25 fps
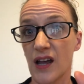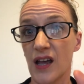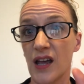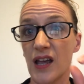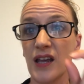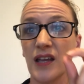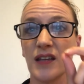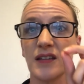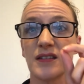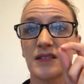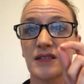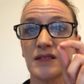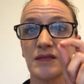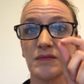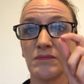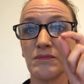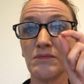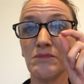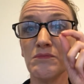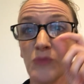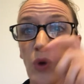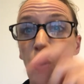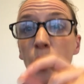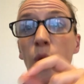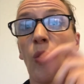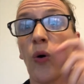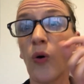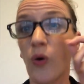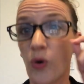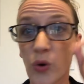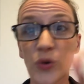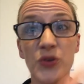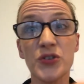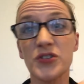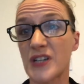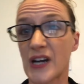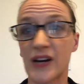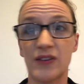is more
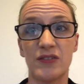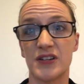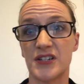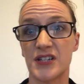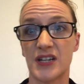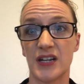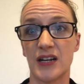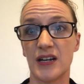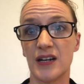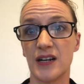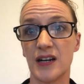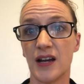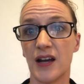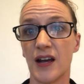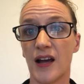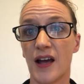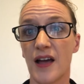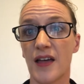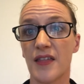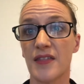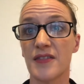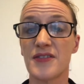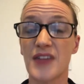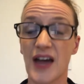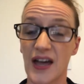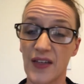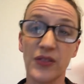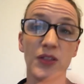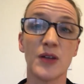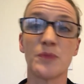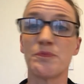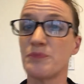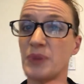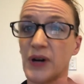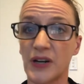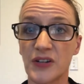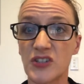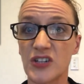austerity than the
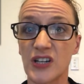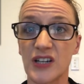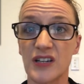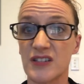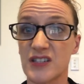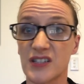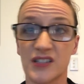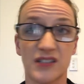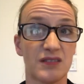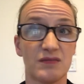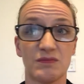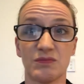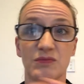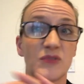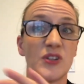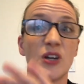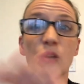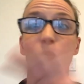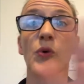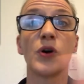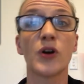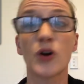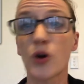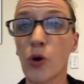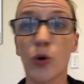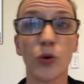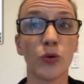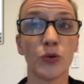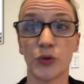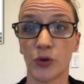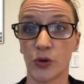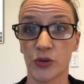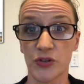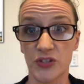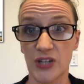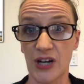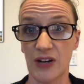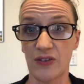budgets that were called
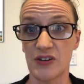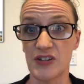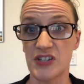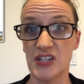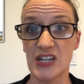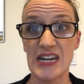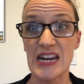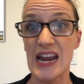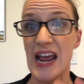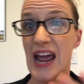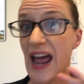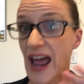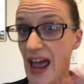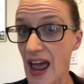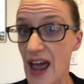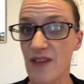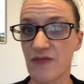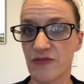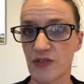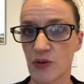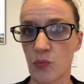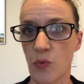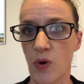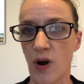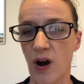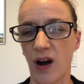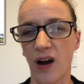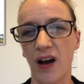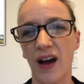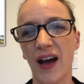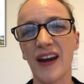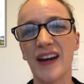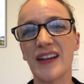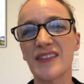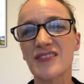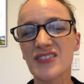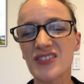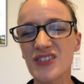austerity ever were.
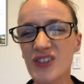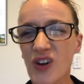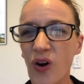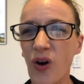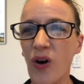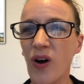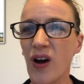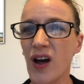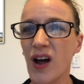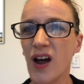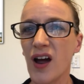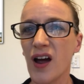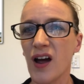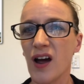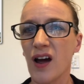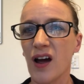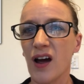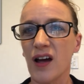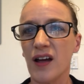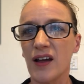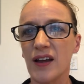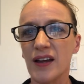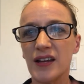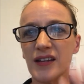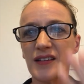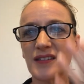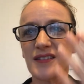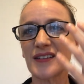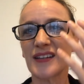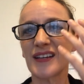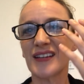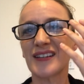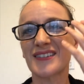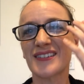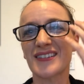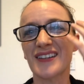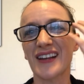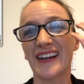And it's not,
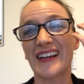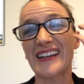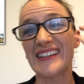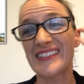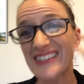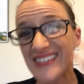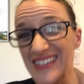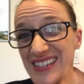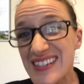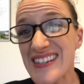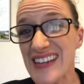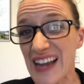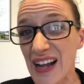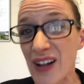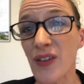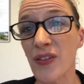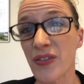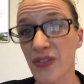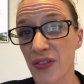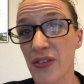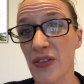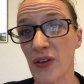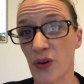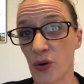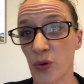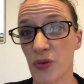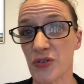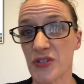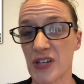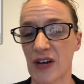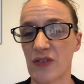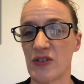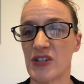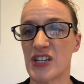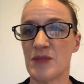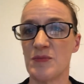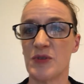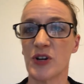it's like it's stealth
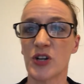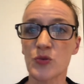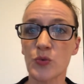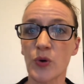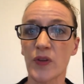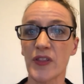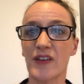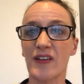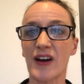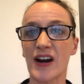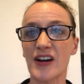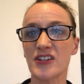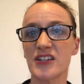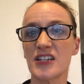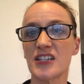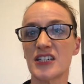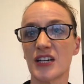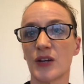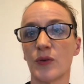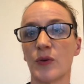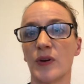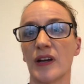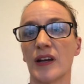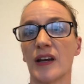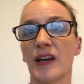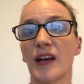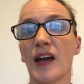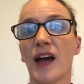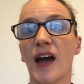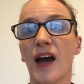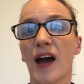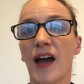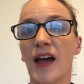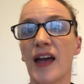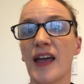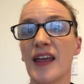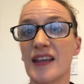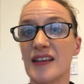austerity, because what they're actually doing
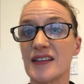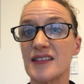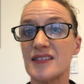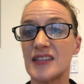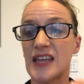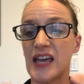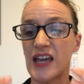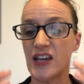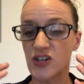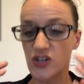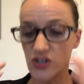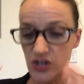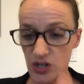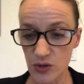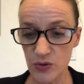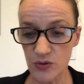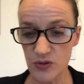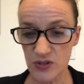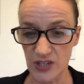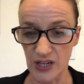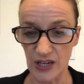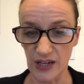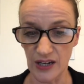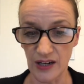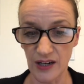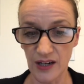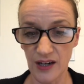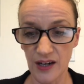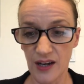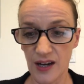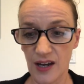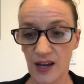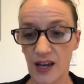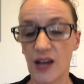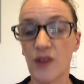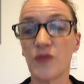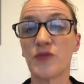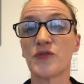is they're using
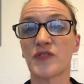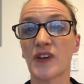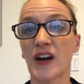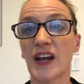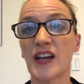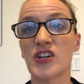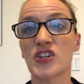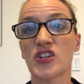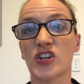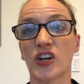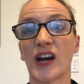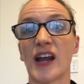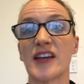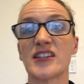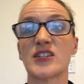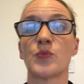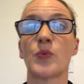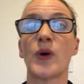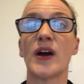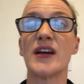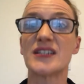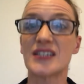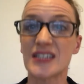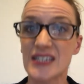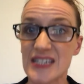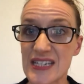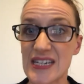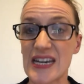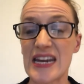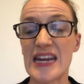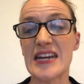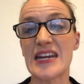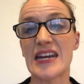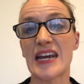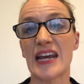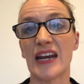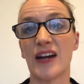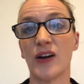inflation as a way to
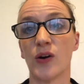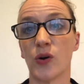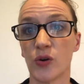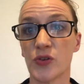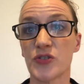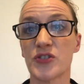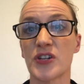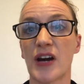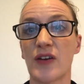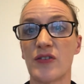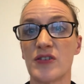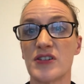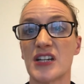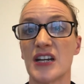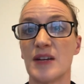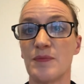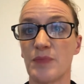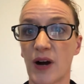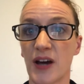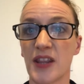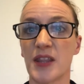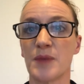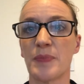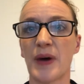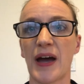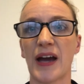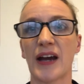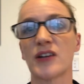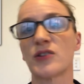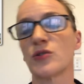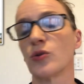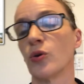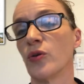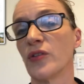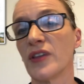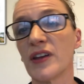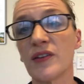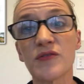sneak in austerity by the back
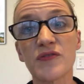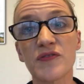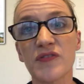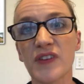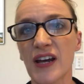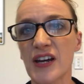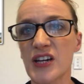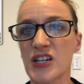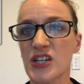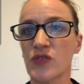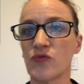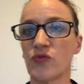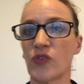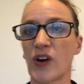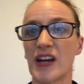door. The inflation